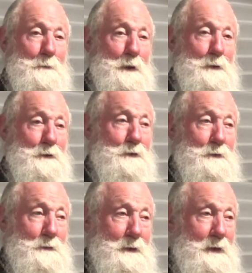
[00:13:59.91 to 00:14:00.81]
melts.
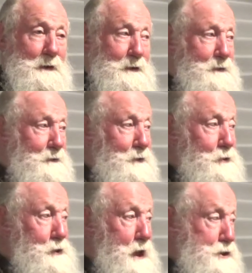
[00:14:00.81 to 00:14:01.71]
This is
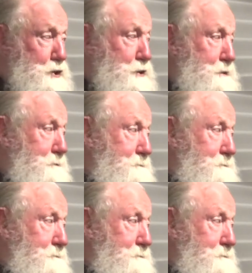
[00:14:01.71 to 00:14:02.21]
creation.